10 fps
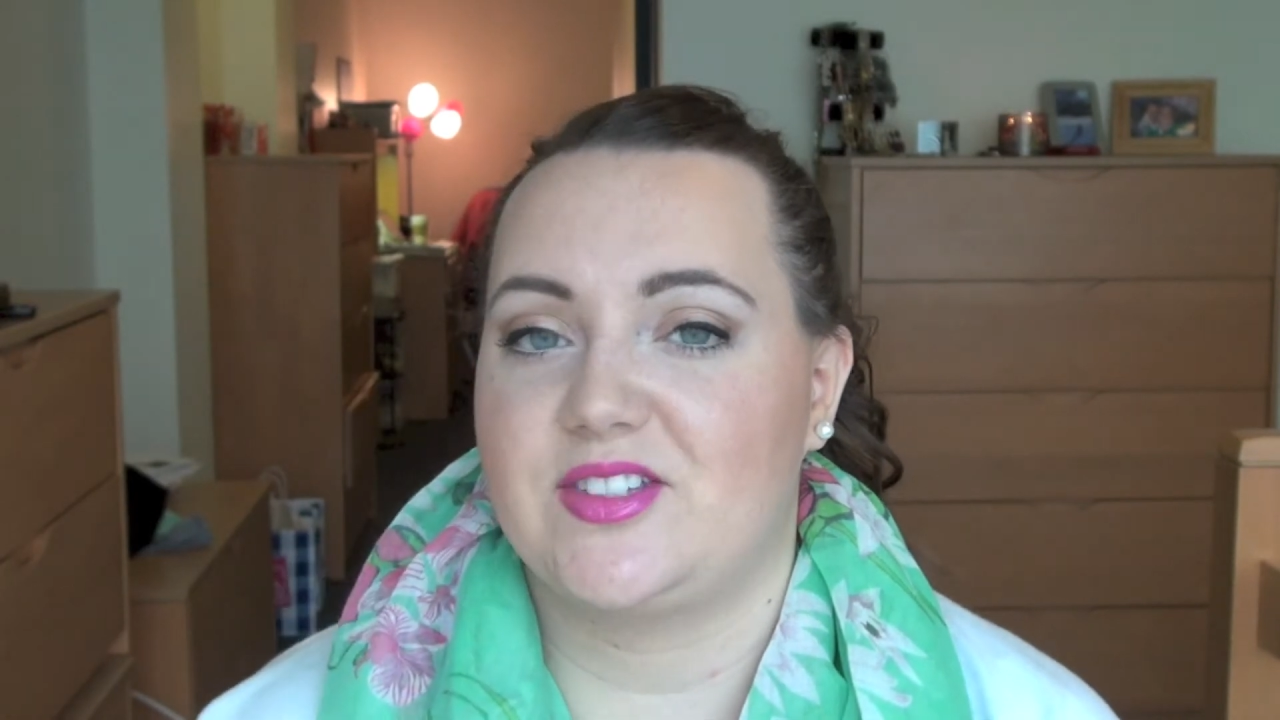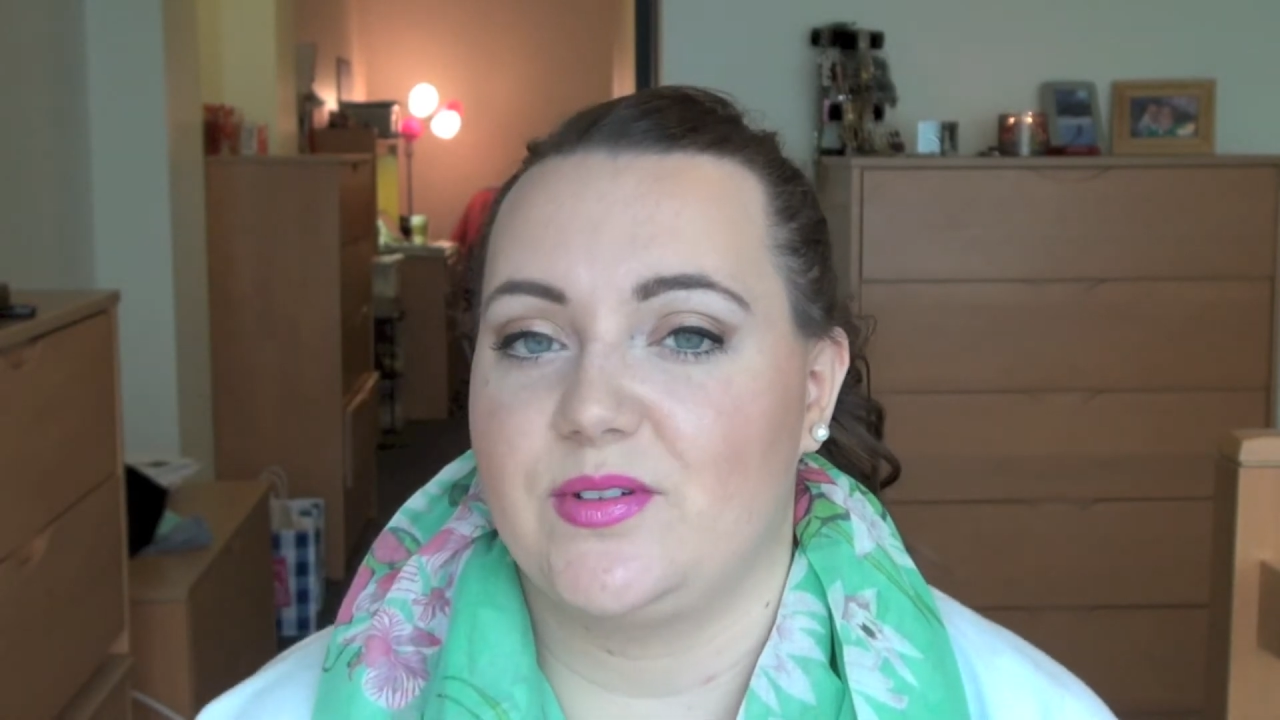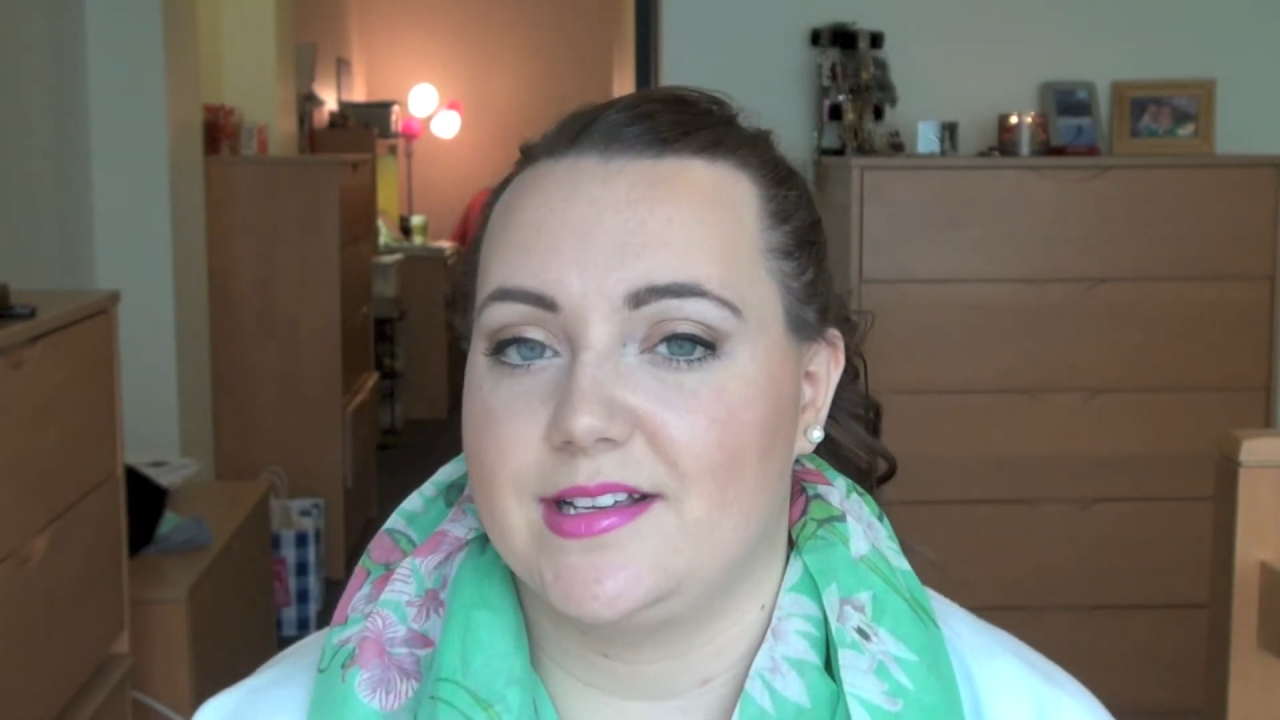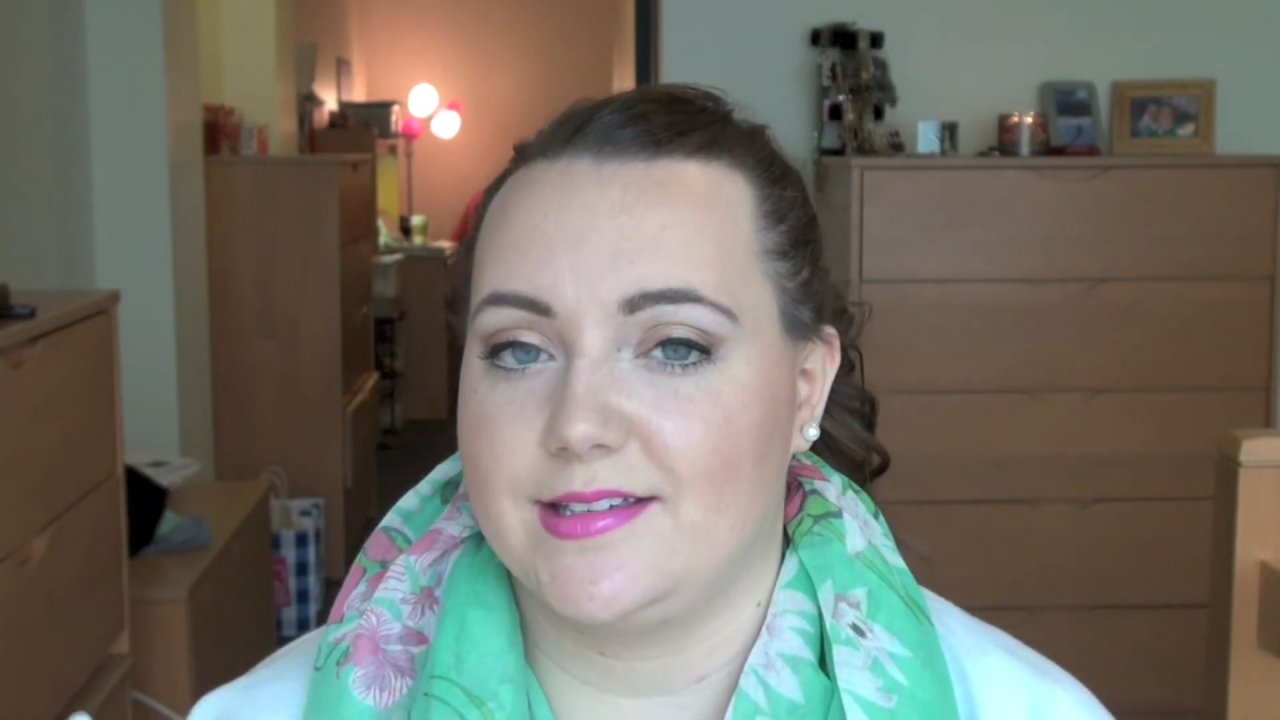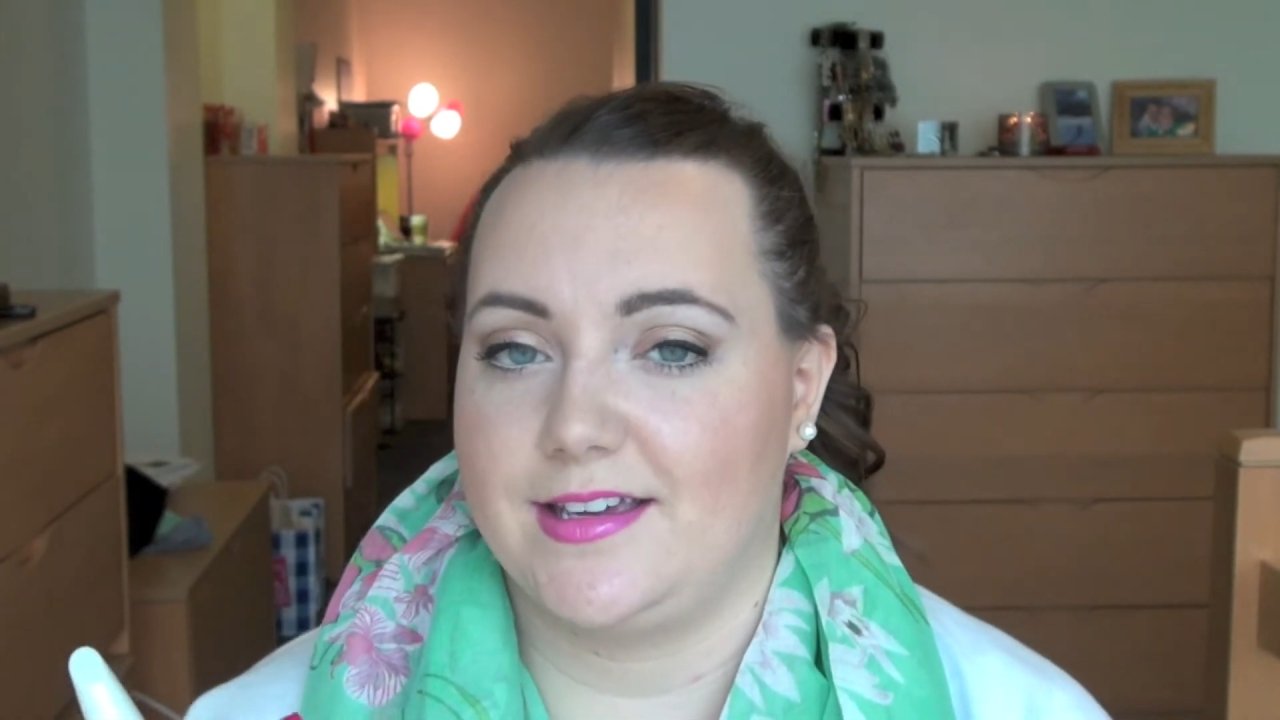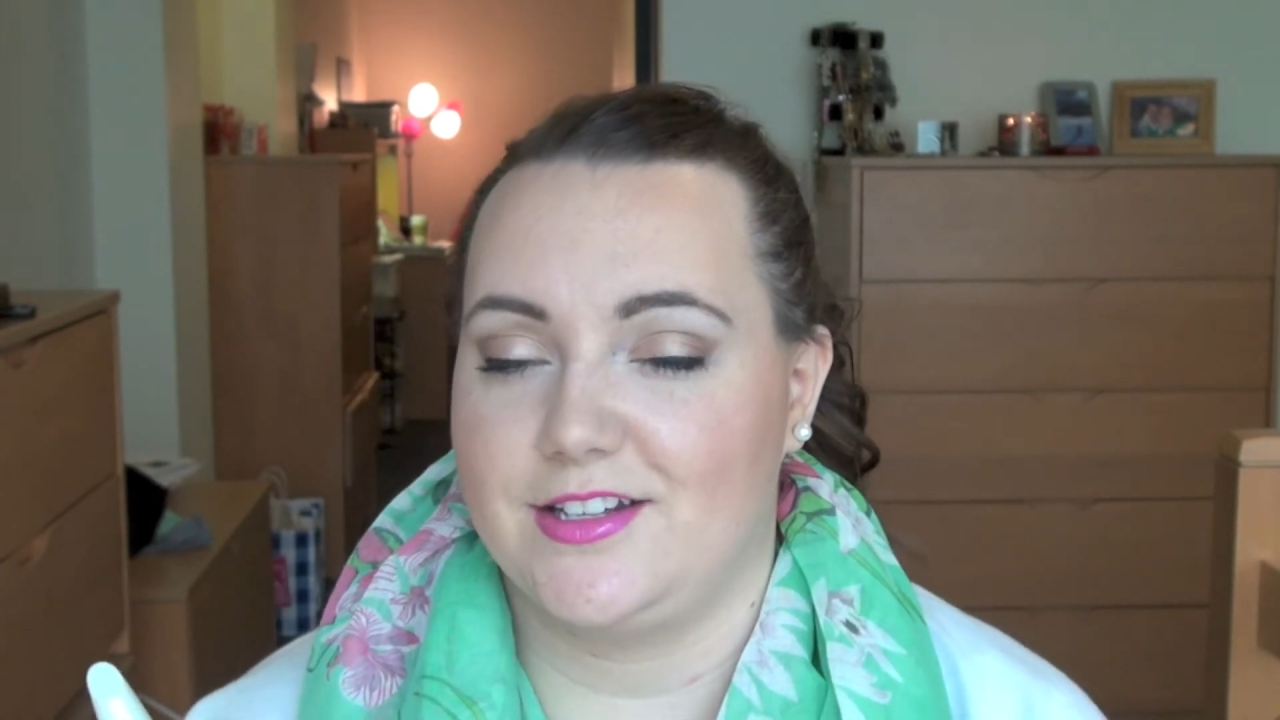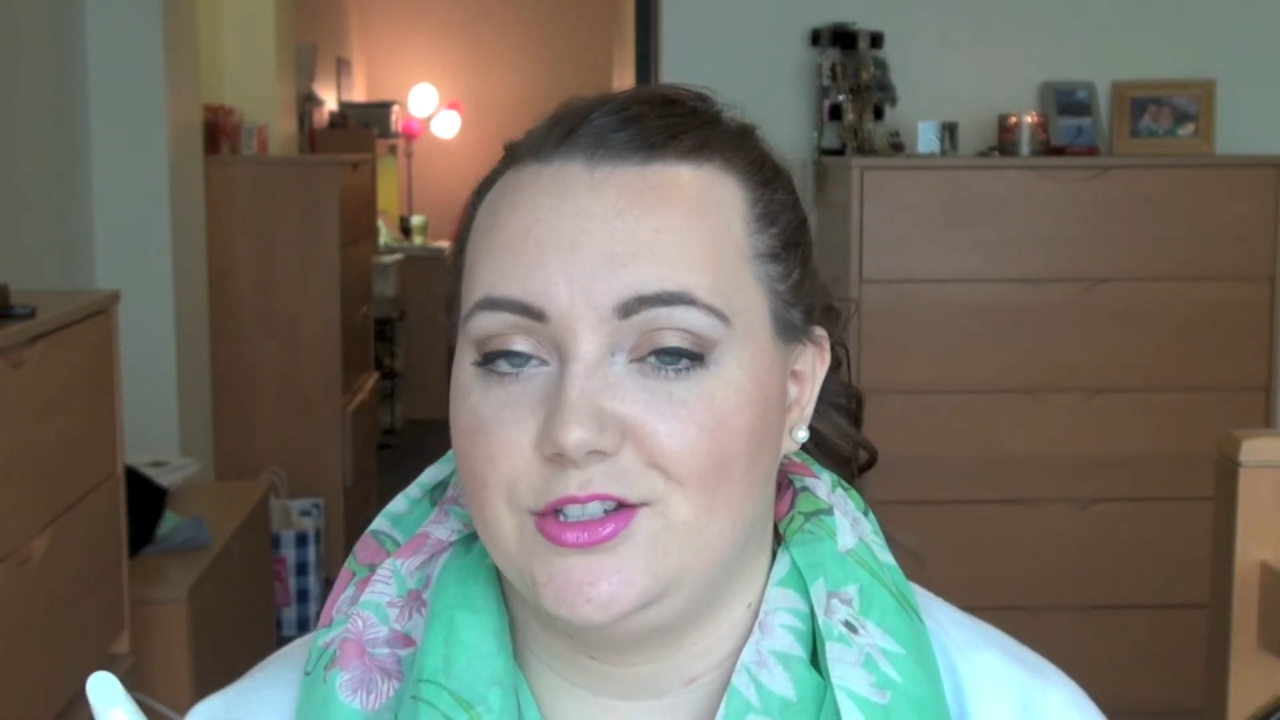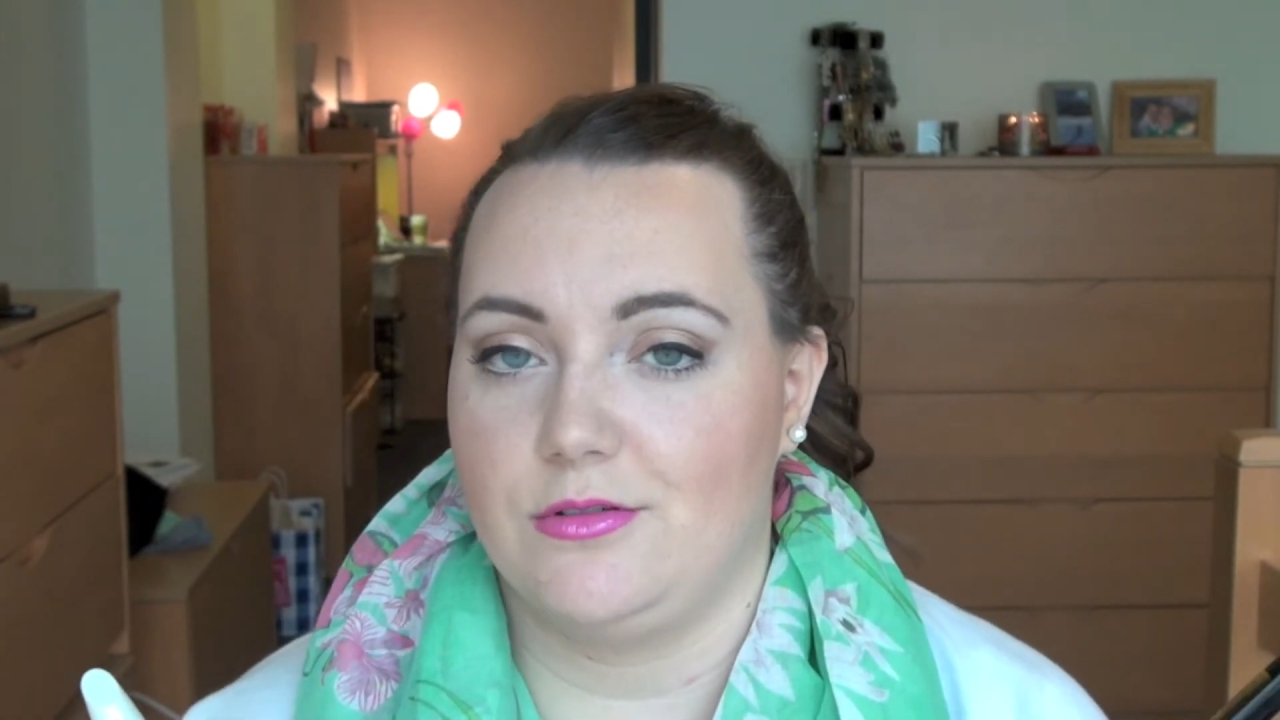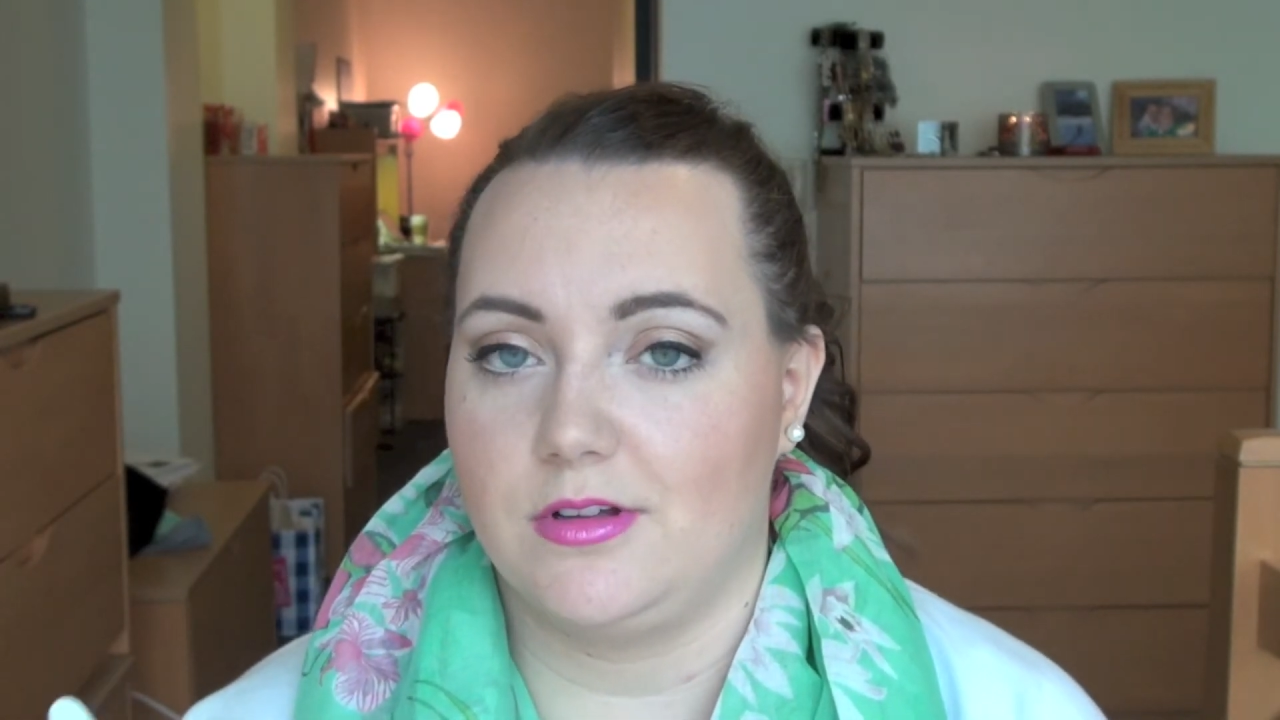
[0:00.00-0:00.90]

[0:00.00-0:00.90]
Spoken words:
so it doesn't get too